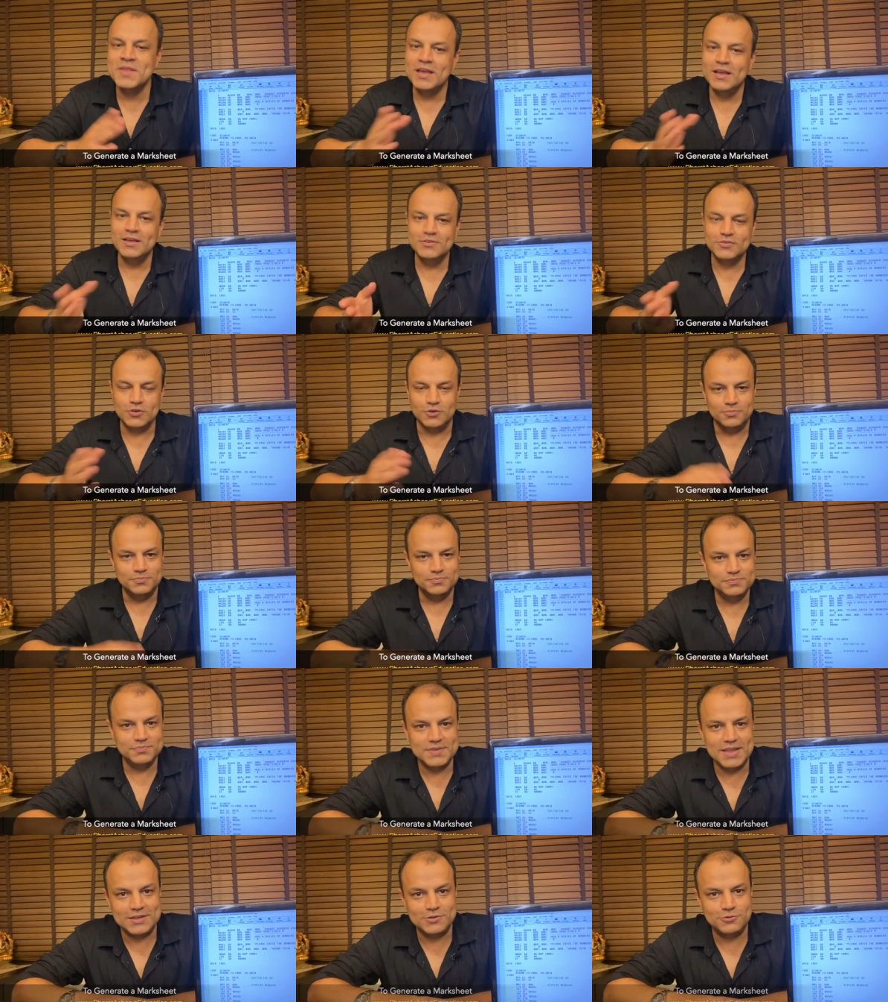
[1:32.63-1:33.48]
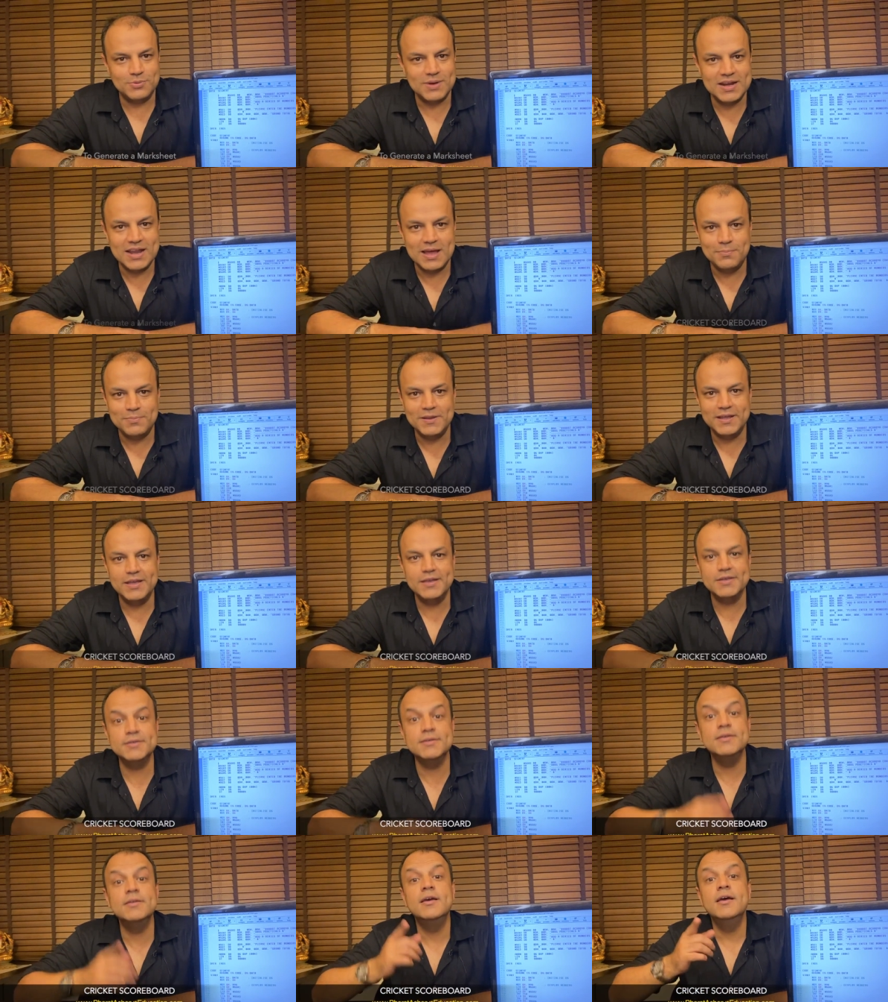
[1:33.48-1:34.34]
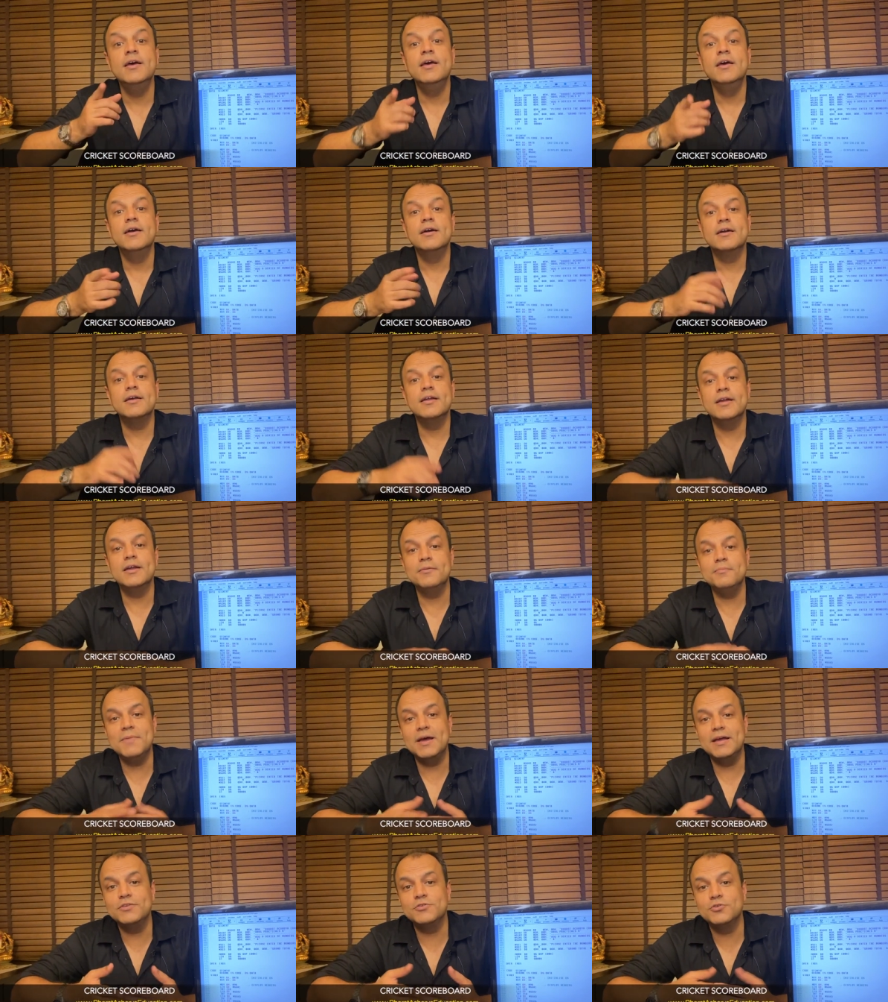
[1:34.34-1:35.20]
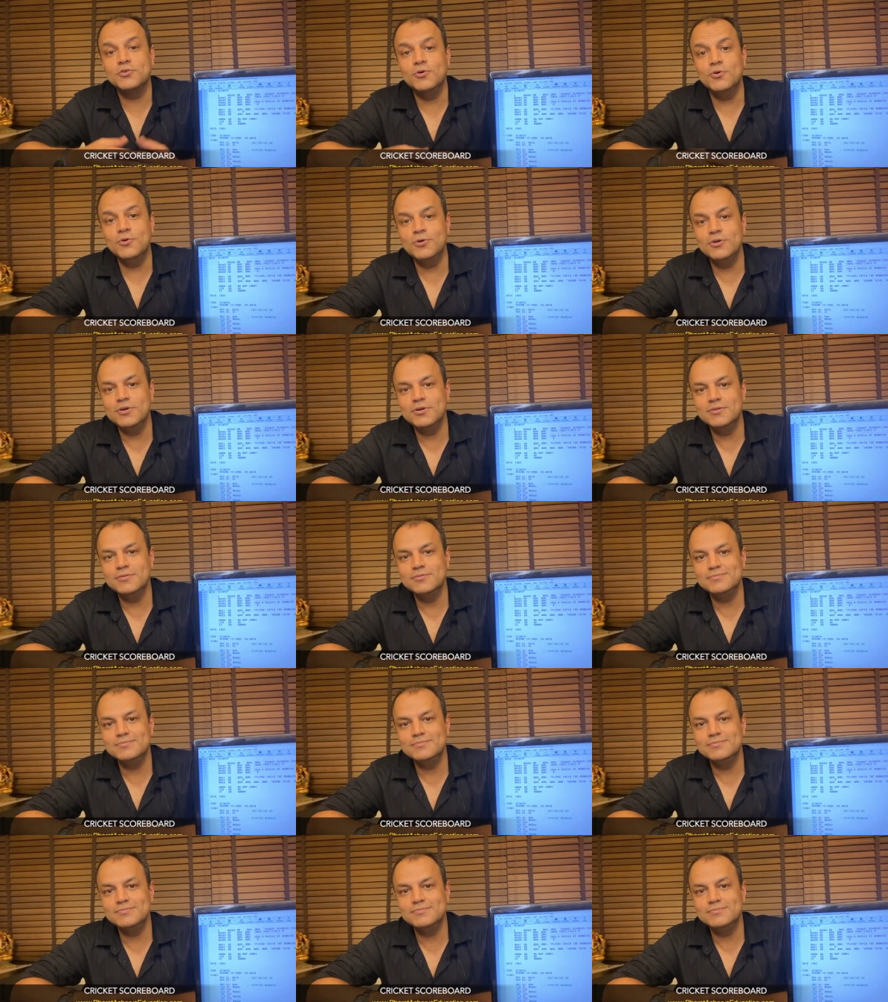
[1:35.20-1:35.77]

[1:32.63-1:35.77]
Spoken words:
So that's one application. Cricket match score.